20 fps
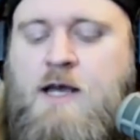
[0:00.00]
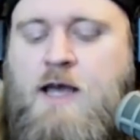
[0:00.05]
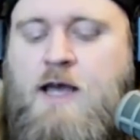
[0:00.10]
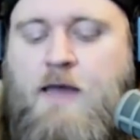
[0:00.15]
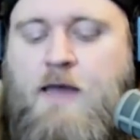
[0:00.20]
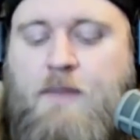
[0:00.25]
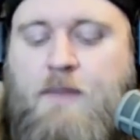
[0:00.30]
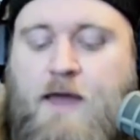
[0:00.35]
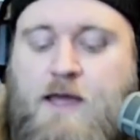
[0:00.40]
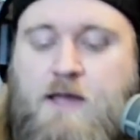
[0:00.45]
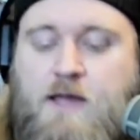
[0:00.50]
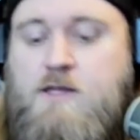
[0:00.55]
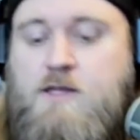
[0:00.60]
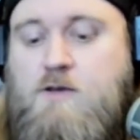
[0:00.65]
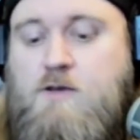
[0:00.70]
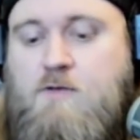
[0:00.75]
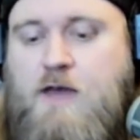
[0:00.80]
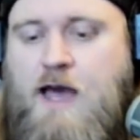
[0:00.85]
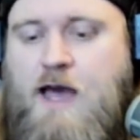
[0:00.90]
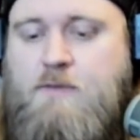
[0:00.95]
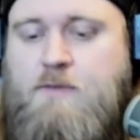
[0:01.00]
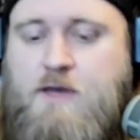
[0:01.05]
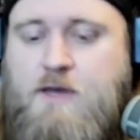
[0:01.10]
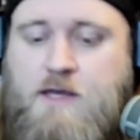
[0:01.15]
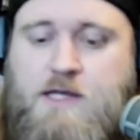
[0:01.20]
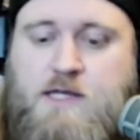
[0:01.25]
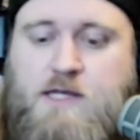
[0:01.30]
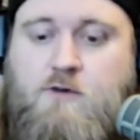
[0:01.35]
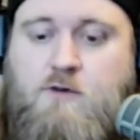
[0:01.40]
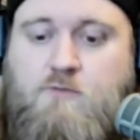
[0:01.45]
And they can do that
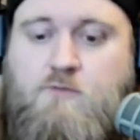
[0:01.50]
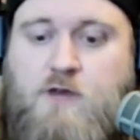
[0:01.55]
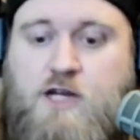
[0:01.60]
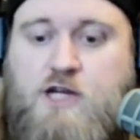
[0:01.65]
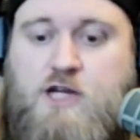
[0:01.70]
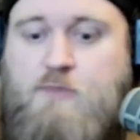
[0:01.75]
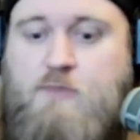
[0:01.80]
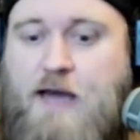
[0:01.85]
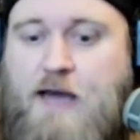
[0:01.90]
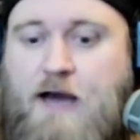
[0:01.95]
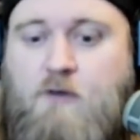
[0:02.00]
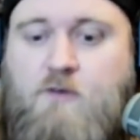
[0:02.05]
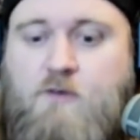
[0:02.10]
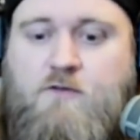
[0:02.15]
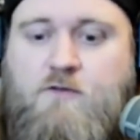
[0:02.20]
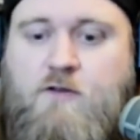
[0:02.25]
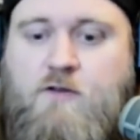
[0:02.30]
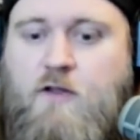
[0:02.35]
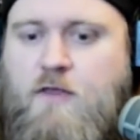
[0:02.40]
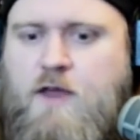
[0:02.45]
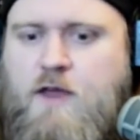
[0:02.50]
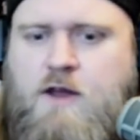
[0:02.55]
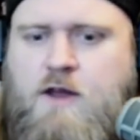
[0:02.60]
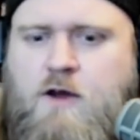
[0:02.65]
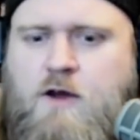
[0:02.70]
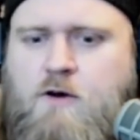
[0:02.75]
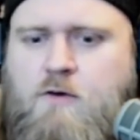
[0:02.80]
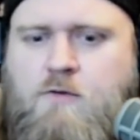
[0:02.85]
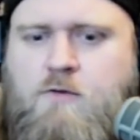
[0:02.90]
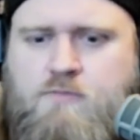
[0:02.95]
because they're rich and powerful and they
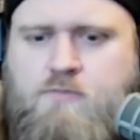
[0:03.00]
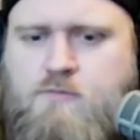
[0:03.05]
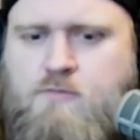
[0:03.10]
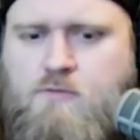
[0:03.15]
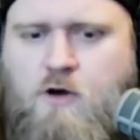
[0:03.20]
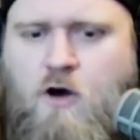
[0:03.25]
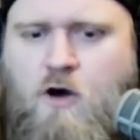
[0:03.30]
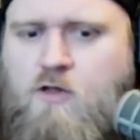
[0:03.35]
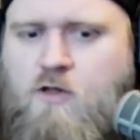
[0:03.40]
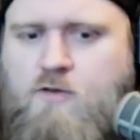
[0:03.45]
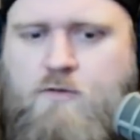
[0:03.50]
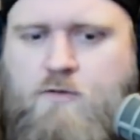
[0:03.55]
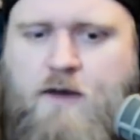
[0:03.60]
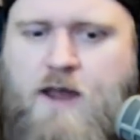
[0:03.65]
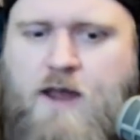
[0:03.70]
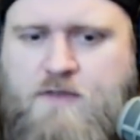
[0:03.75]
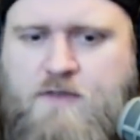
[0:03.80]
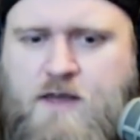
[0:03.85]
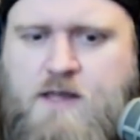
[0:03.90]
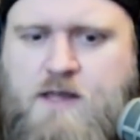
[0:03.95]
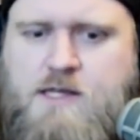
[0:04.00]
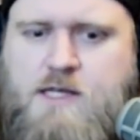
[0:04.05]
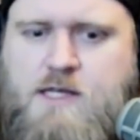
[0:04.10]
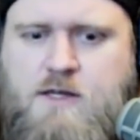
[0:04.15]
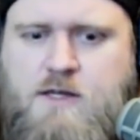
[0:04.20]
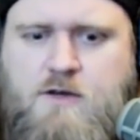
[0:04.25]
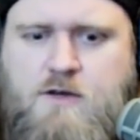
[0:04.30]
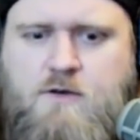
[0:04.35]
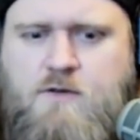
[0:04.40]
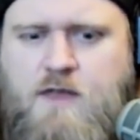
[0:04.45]
know all the right things to
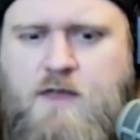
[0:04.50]
do.